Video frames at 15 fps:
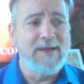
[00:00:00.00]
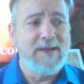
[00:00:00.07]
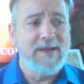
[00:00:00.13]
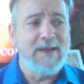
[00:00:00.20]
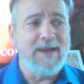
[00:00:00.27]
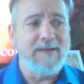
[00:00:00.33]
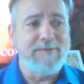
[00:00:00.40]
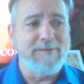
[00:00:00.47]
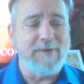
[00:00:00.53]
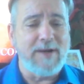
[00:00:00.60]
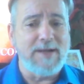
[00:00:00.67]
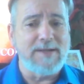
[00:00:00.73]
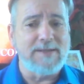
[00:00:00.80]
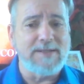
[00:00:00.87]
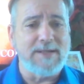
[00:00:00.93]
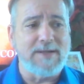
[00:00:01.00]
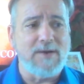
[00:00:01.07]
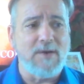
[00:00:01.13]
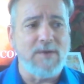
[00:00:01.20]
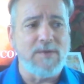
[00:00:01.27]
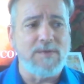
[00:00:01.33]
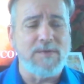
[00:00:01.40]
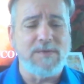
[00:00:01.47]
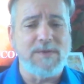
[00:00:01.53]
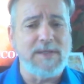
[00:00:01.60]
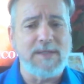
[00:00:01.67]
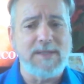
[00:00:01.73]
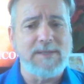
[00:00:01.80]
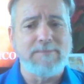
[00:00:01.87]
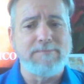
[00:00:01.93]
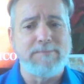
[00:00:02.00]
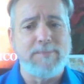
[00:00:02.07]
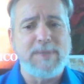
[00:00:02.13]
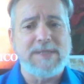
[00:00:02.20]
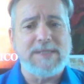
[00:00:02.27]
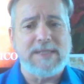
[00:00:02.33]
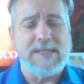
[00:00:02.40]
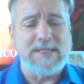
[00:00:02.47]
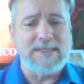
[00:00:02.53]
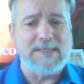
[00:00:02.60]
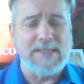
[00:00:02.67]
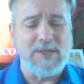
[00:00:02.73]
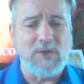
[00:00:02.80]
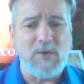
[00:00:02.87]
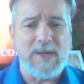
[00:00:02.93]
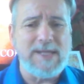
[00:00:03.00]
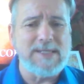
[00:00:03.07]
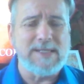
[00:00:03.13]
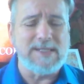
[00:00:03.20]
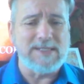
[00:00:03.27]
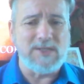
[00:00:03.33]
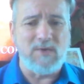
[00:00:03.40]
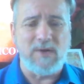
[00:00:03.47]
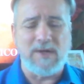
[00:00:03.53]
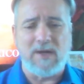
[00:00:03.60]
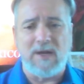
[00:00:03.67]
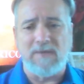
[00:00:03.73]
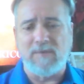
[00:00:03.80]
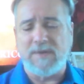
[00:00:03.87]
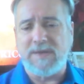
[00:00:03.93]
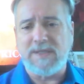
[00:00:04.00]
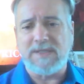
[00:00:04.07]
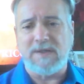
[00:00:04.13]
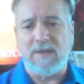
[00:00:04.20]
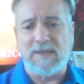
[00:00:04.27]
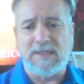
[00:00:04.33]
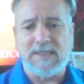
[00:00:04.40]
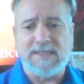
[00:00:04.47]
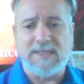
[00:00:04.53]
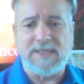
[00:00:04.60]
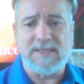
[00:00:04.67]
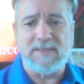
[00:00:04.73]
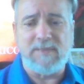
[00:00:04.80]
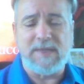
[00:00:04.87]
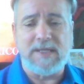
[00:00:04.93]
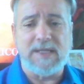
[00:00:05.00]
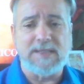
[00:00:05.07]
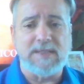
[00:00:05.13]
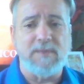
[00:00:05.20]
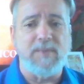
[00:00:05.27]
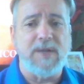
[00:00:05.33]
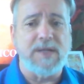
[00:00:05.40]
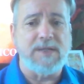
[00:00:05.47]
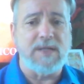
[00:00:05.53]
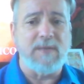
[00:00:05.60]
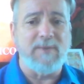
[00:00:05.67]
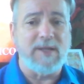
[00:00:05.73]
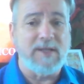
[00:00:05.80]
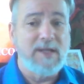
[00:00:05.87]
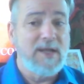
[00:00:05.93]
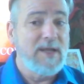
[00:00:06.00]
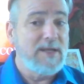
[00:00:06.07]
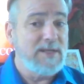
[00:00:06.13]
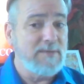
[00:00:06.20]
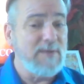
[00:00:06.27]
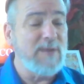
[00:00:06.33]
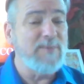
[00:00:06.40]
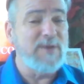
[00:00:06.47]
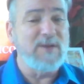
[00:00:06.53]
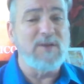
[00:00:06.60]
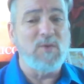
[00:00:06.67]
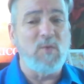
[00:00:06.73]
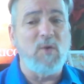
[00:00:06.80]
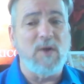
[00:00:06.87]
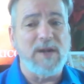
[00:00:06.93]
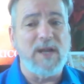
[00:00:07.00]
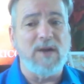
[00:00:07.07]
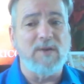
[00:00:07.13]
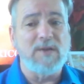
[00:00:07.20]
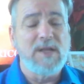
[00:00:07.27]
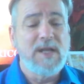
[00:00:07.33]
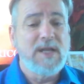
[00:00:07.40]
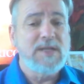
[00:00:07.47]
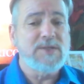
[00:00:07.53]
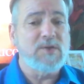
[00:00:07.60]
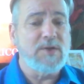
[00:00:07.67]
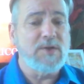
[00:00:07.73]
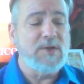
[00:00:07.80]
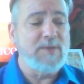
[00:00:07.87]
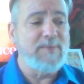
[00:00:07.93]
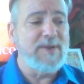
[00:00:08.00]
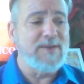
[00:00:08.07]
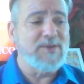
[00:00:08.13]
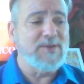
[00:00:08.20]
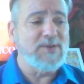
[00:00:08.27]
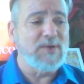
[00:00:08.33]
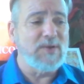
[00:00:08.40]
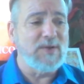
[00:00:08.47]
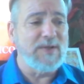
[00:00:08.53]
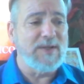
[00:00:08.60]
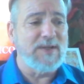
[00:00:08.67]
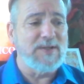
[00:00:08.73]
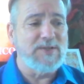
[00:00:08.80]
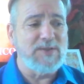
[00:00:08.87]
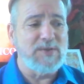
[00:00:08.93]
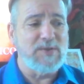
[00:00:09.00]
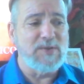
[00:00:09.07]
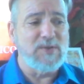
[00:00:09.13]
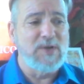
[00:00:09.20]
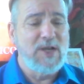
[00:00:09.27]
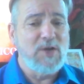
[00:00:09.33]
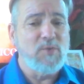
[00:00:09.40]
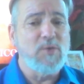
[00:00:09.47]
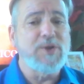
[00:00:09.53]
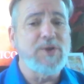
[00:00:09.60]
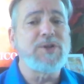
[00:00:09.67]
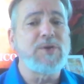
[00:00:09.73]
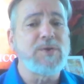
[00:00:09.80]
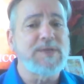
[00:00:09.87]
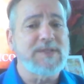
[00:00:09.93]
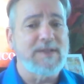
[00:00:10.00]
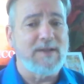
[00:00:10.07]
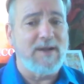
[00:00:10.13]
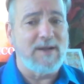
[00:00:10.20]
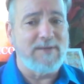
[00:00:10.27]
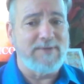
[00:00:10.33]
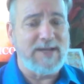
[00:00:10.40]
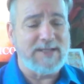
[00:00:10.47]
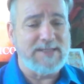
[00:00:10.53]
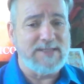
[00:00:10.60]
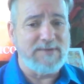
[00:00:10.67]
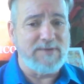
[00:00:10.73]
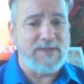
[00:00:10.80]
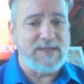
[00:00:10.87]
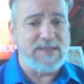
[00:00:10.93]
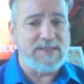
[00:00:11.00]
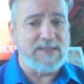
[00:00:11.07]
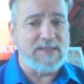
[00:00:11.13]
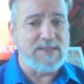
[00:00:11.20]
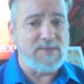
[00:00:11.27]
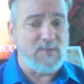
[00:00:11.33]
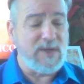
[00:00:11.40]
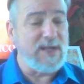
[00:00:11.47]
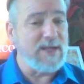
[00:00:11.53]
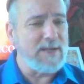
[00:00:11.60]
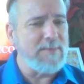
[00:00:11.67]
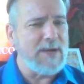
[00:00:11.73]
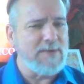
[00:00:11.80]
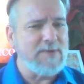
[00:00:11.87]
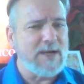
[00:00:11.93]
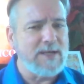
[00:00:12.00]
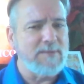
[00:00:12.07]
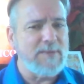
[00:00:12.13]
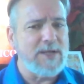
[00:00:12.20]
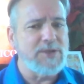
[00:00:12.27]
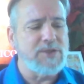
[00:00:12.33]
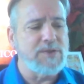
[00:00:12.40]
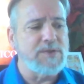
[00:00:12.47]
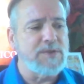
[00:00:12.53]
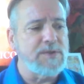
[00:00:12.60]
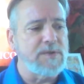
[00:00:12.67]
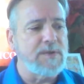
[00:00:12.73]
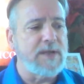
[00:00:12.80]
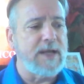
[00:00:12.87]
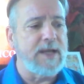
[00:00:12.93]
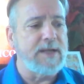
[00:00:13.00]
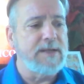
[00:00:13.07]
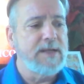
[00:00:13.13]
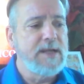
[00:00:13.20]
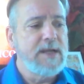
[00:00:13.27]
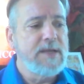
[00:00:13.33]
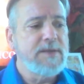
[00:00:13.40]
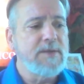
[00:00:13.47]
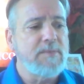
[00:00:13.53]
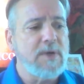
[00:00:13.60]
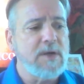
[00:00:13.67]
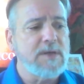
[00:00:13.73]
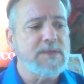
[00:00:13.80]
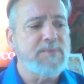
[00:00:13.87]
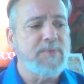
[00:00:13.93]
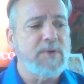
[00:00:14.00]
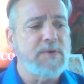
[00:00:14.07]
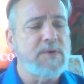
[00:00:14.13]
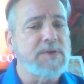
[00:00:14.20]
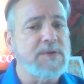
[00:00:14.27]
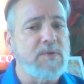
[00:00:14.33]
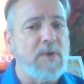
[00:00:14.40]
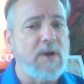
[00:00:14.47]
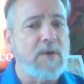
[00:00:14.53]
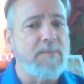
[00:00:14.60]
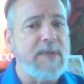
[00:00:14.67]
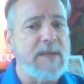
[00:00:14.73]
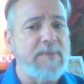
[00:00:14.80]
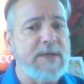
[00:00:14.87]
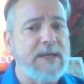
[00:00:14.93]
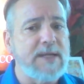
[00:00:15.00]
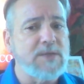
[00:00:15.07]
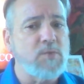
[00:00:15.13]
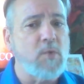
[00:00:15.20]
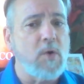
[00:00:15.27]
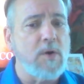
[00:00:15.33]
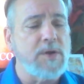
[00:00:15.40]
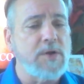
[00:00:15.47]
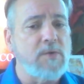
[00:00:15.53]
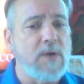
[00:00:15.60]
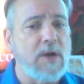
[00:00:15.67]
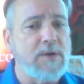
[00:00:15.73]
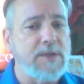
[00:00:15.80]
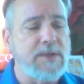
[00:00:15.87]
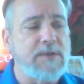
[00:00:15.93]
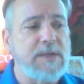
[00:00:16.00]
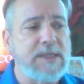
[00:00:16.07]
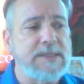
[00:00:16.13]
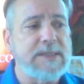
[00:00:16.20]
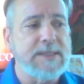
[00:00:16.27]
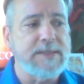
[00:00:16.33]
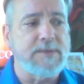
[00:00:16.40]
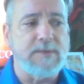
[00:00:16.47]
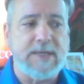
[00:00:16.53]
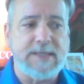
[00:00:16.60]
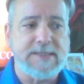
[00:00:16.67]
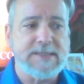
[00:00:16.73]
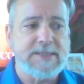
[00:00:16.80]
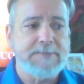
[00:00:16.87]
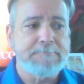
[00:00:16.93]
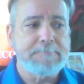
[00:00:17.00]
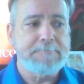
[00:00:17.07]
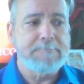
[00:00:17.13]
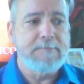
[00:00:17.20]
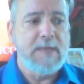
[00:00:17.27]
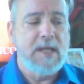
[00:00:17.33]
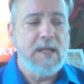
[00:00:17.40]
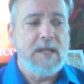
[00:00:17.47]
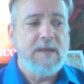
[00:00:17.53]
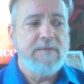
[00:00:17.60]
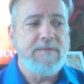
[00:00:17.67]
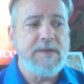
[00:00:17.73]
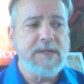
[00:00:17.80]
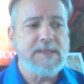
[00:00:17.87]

and friends and all the busyness and craziness going on with this holiday season because of the pandemic, you might be a little worn out. So it could be that you're looking to reduce a lot of activities in this week, and I might recommend you do that. The Mars-Pluto square maybe has worn you out and you need to get a rest. Venus